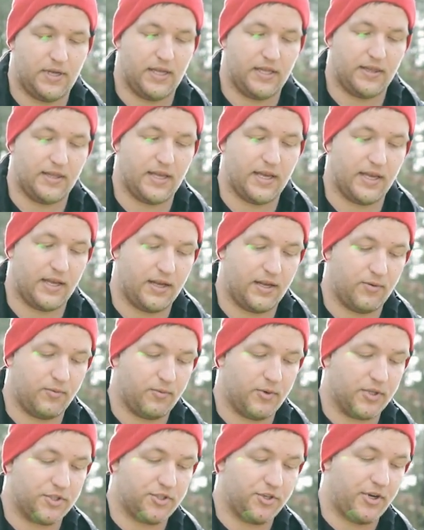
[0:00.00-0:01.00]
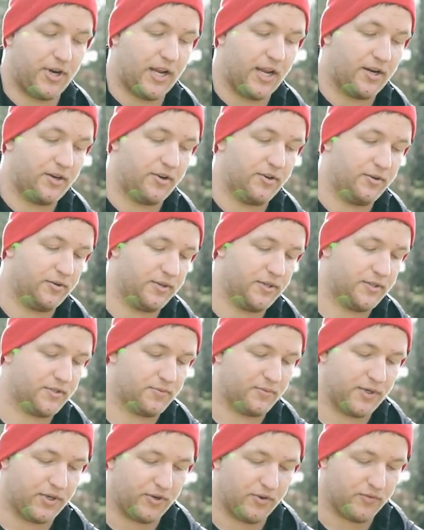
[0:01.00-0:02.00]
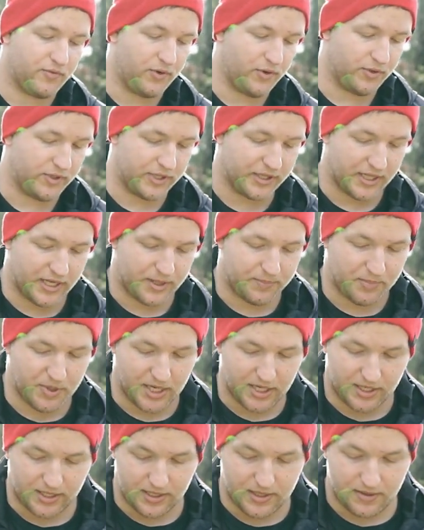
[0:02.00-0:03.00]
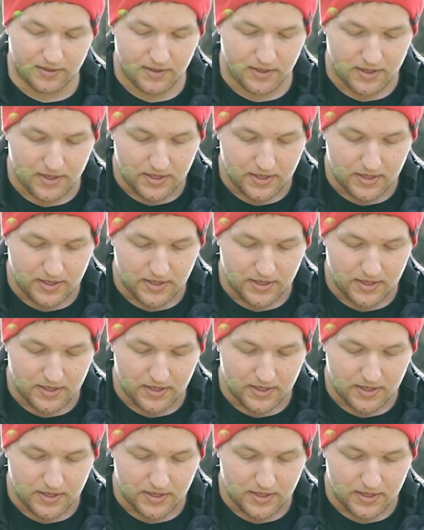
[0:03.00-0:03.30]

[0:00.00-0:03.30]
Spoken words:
And then watch your hand always when you're folding that back in.